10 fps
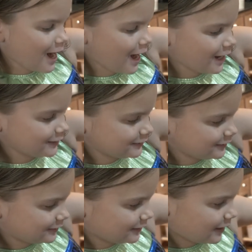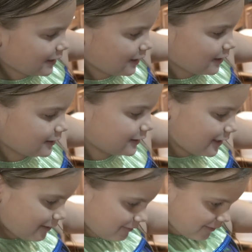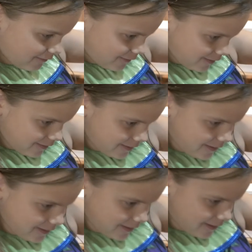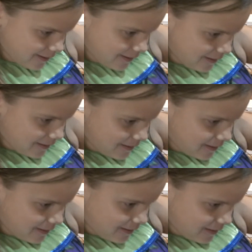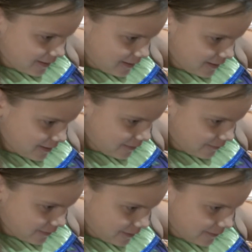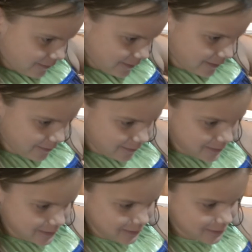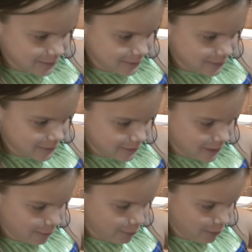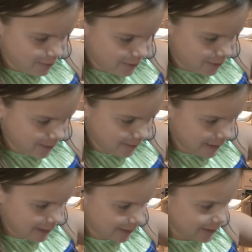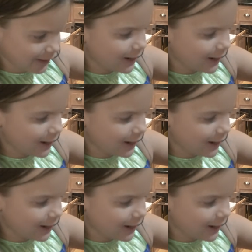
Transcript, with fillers: I, sh shouldn't have done that. Ew, ew, ew. It's just. I broke my graham cracker.